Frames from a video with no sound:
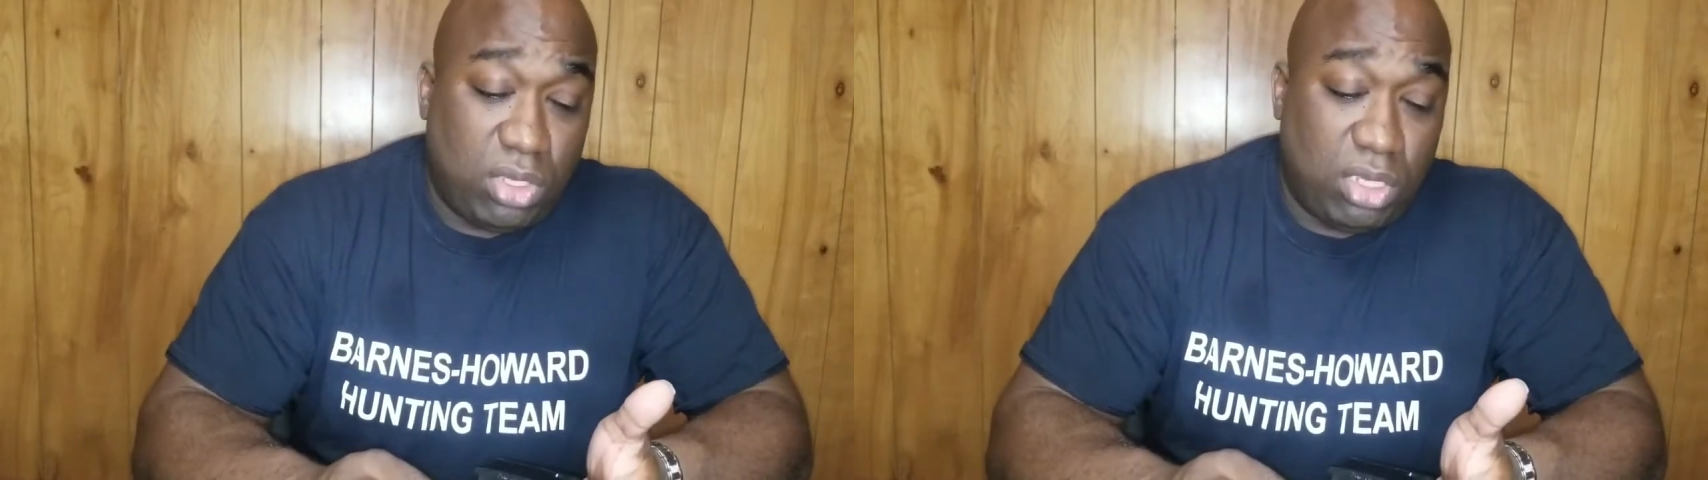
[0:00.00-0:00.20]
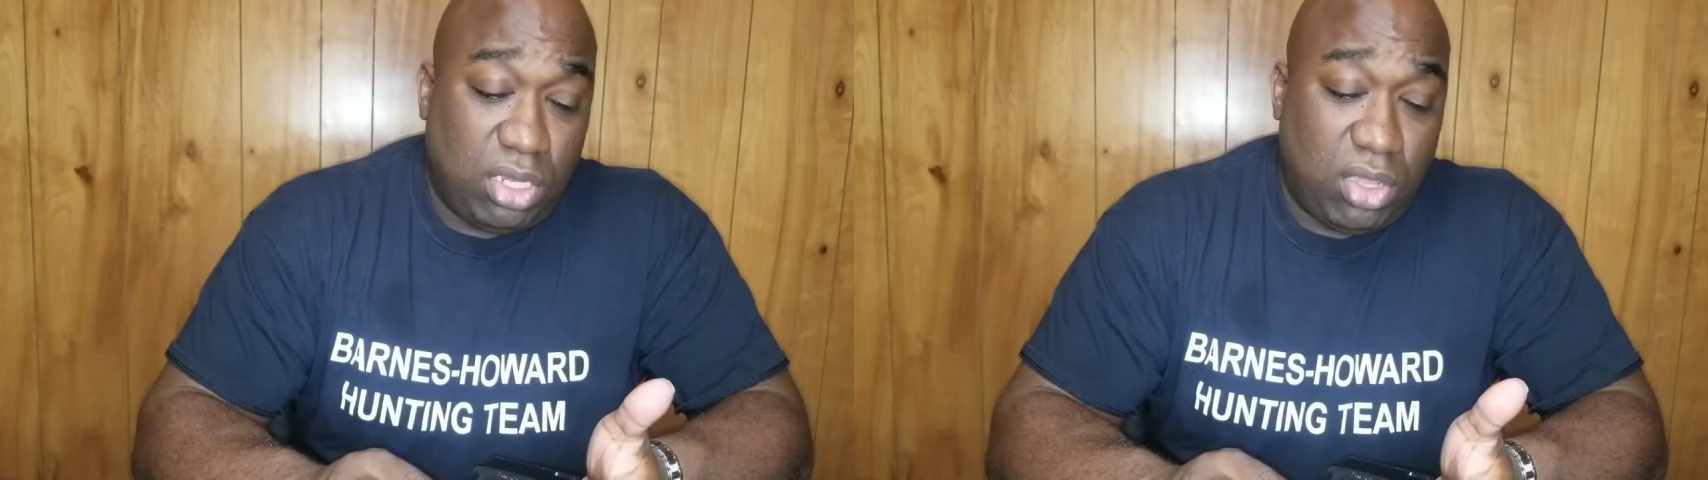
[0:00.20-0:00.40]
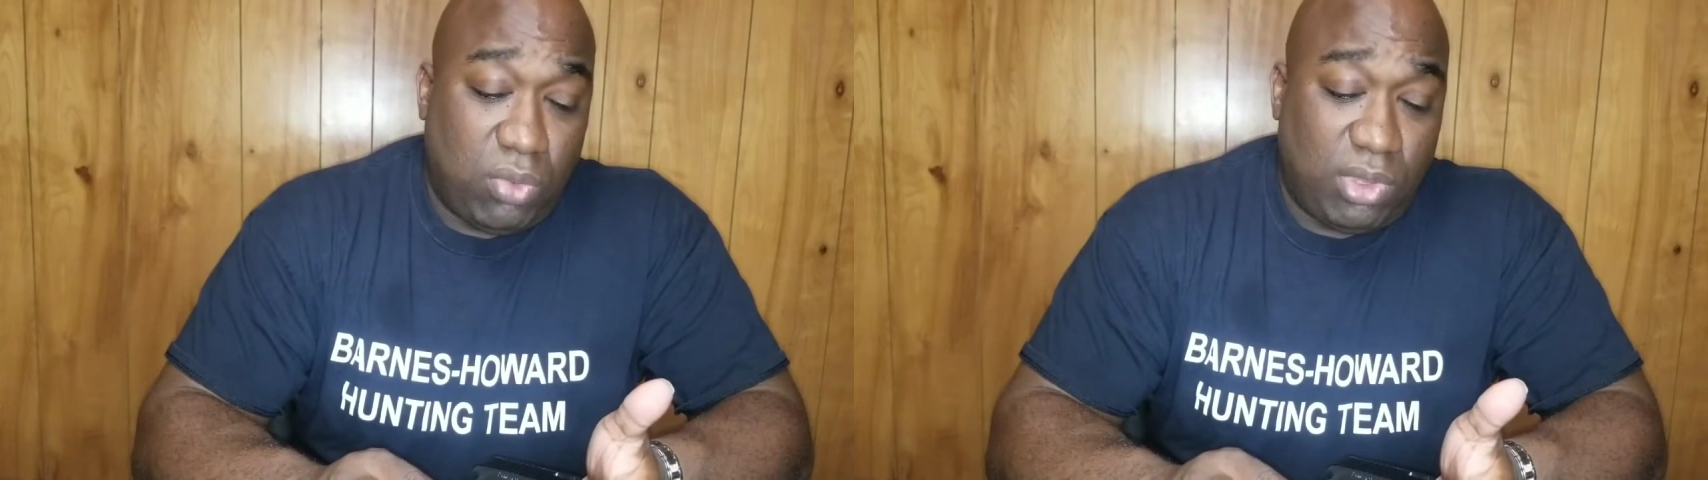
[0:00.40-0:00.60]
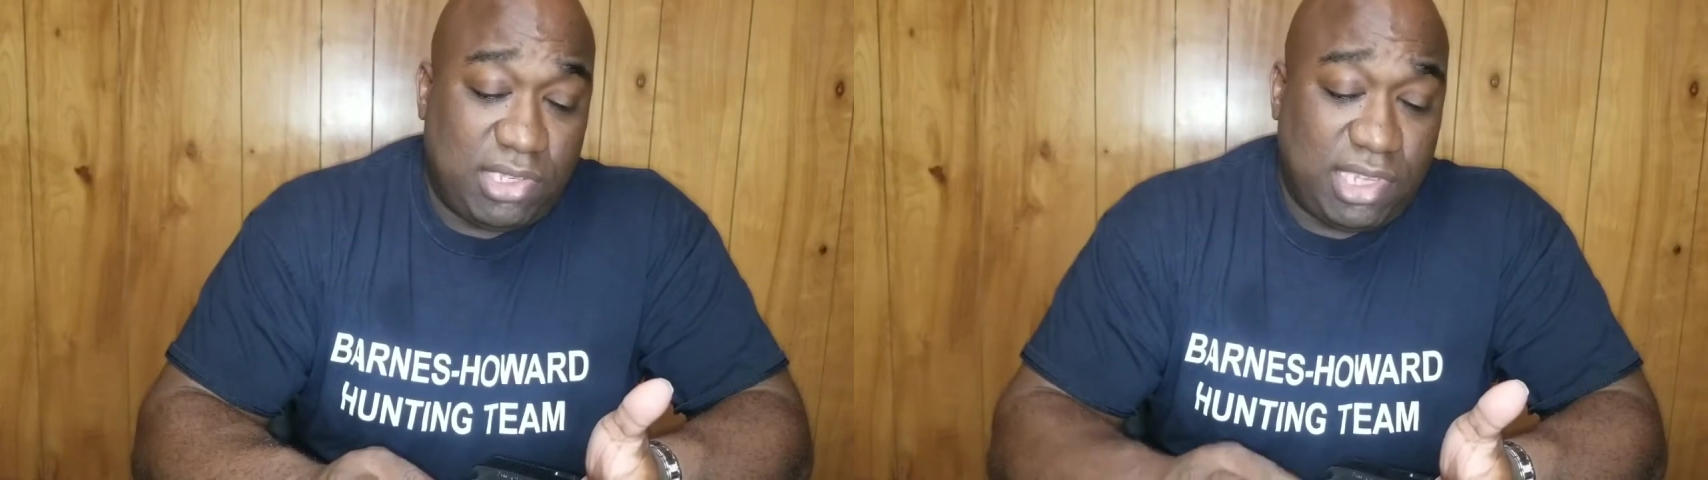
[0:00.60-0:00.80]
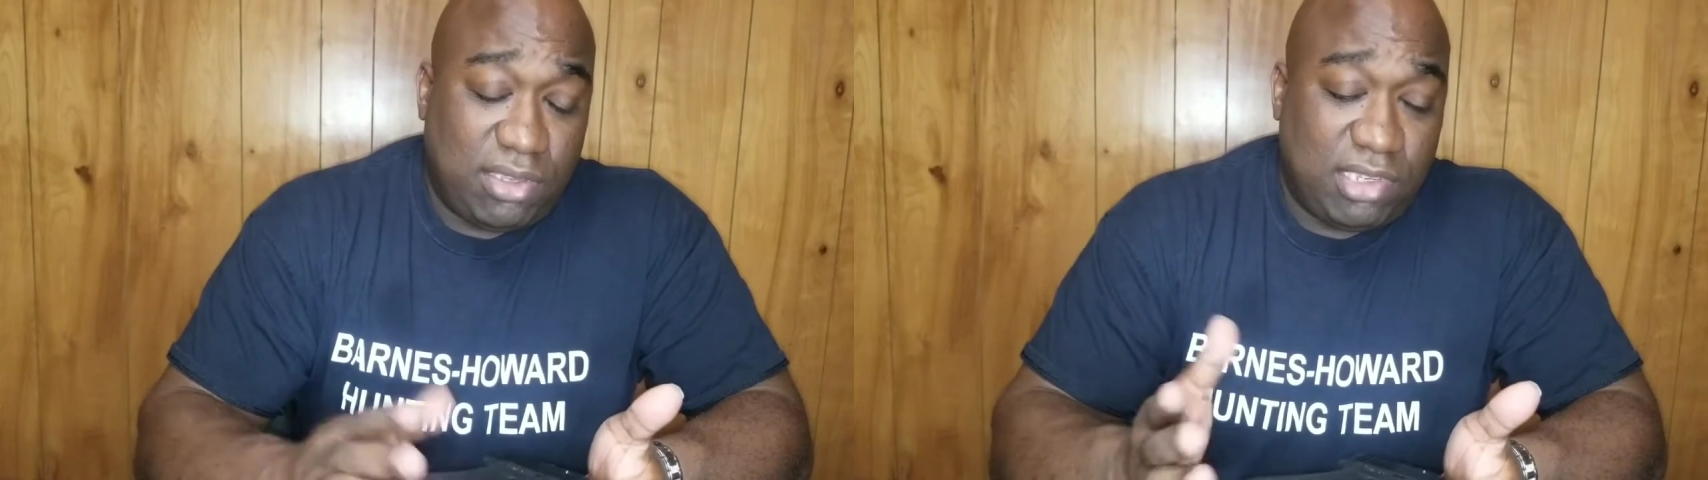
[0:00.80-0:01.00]

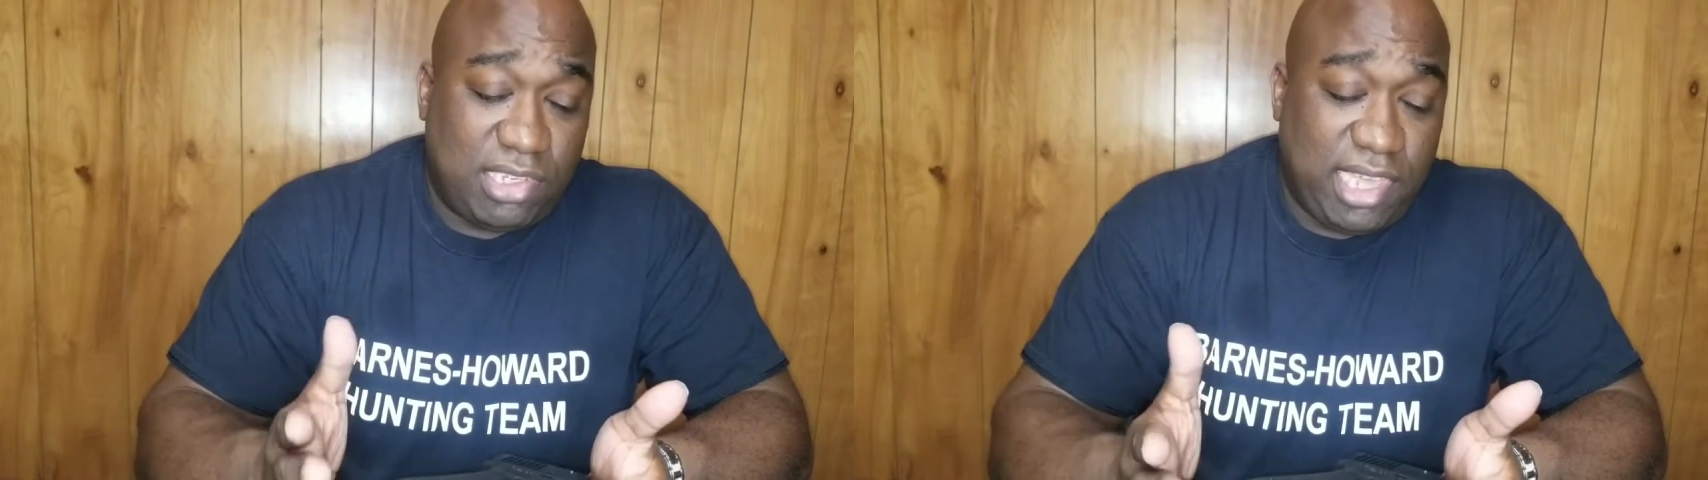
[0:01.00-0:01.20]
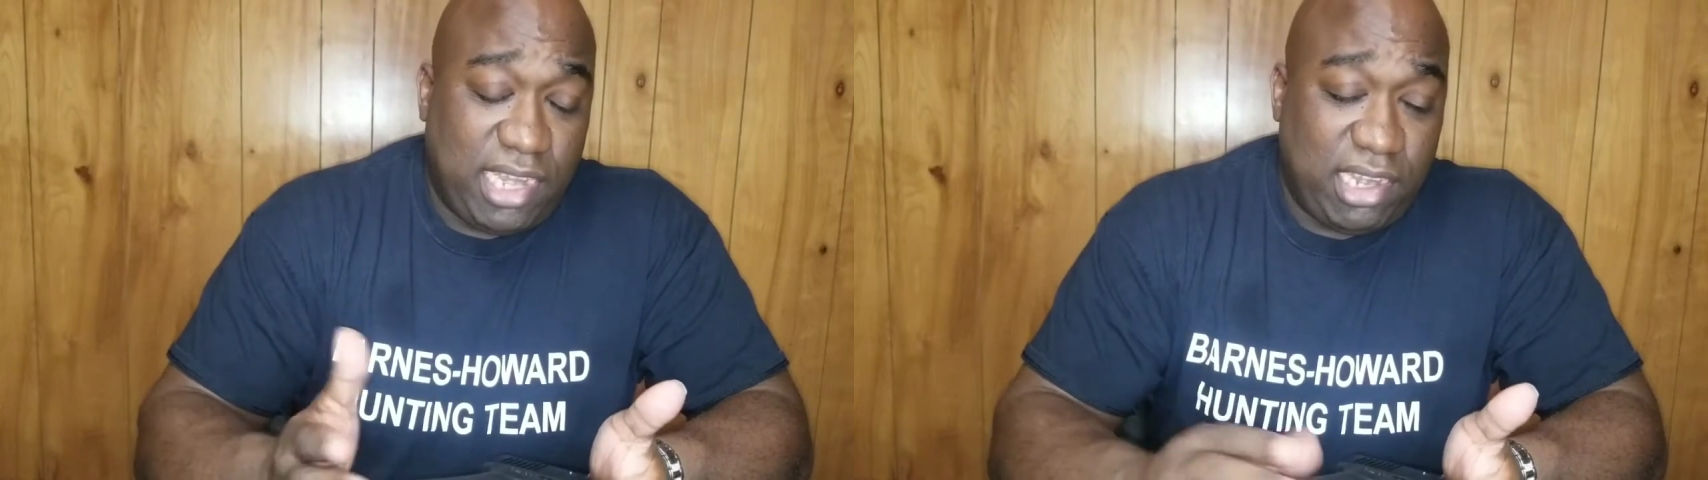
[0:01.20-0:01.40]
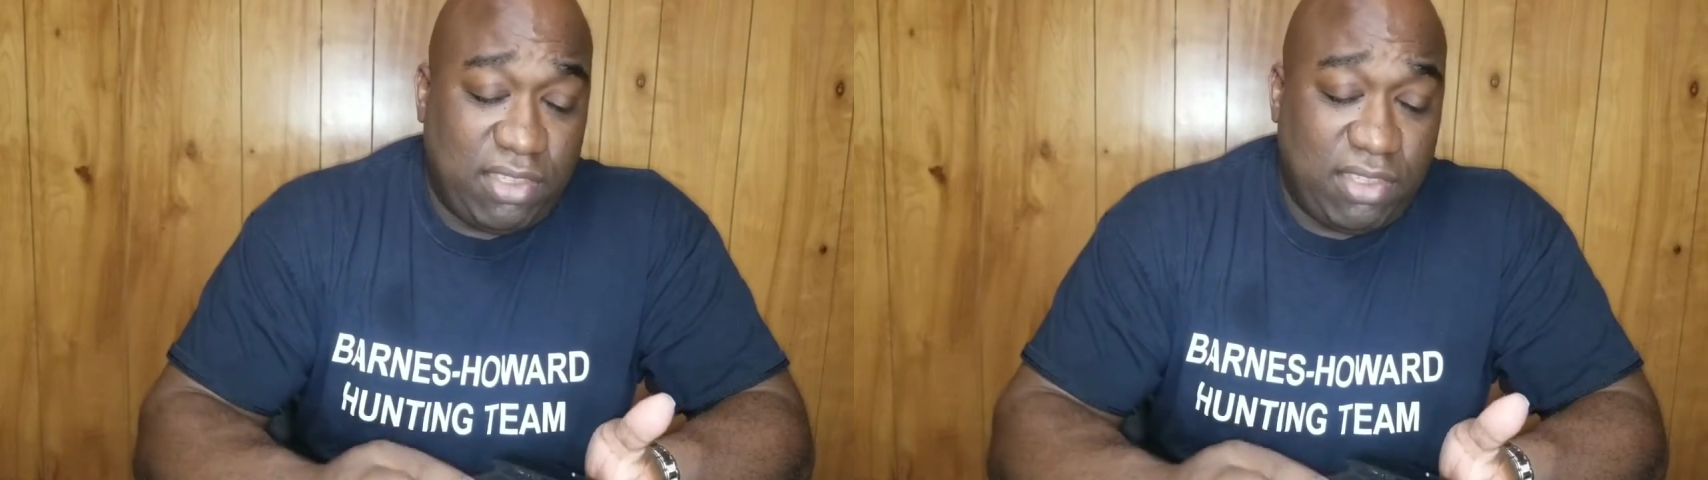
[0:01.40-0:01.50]
once I decided to